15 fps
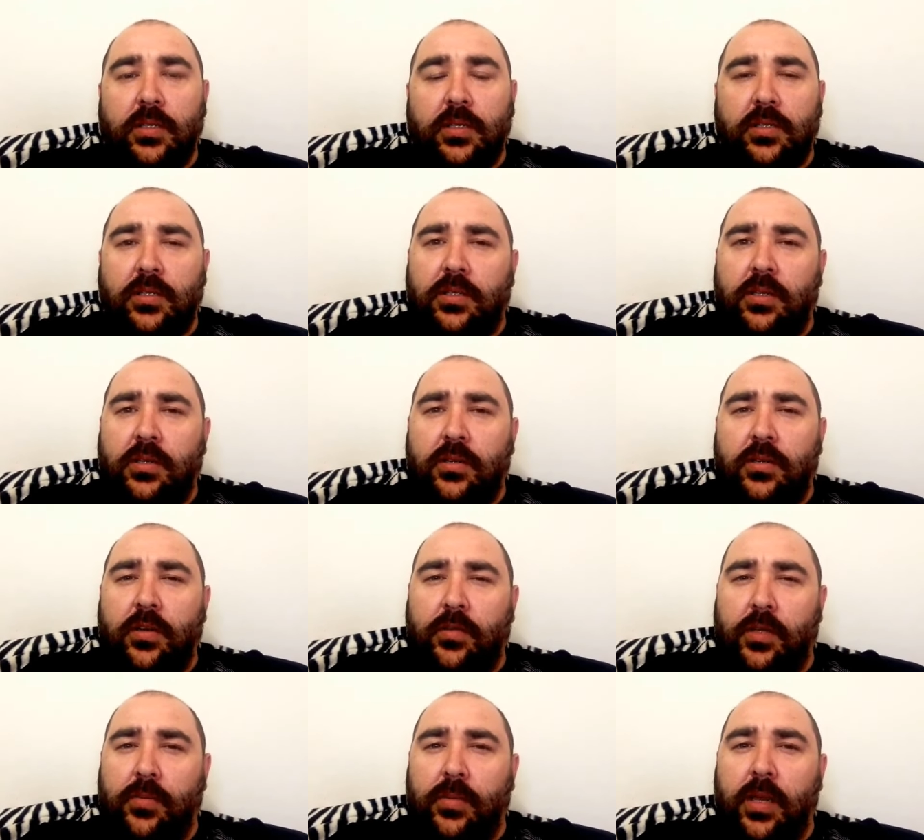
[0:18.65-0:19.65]
as I don't know
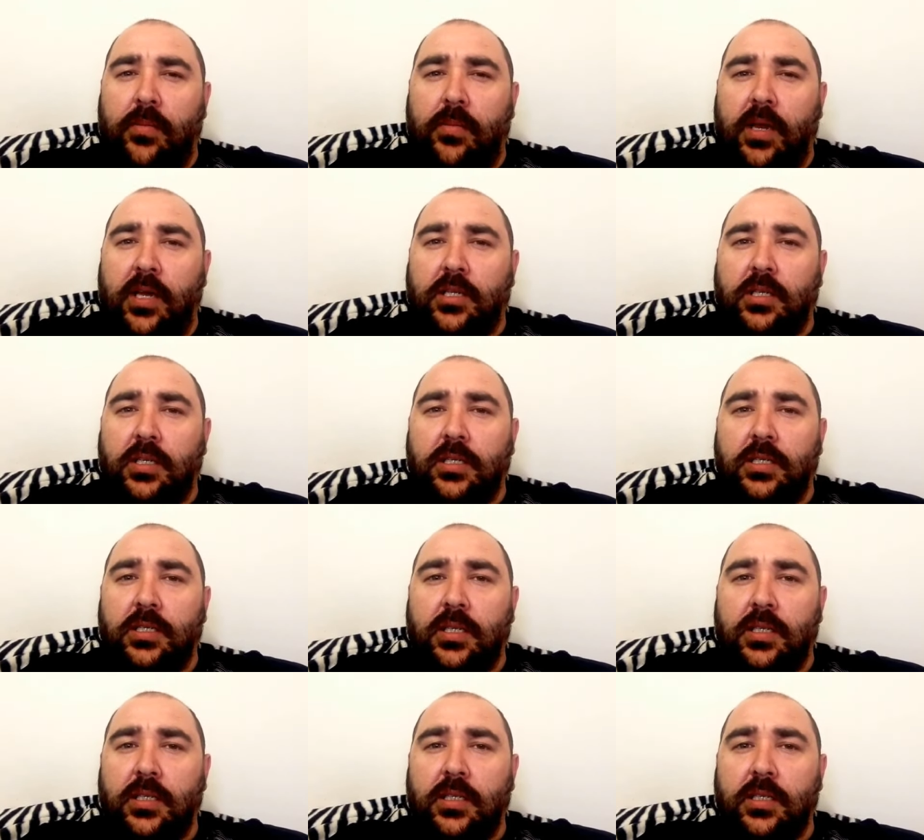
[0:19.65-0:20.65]
if I'm going to be able to actually
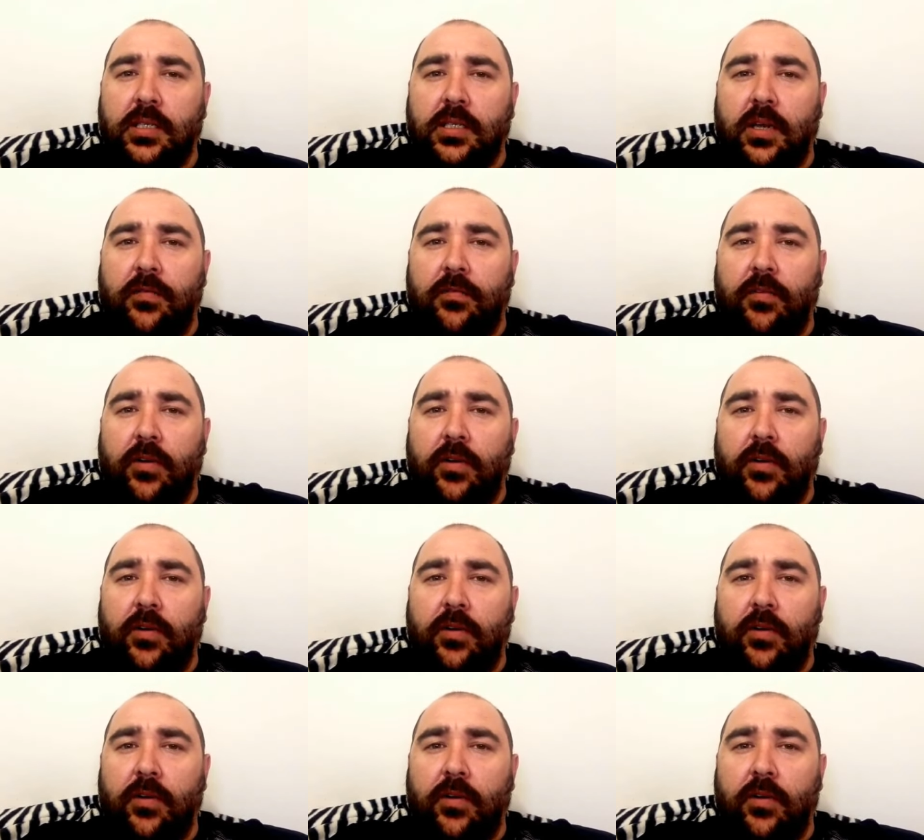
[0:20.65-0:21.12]
send this stuff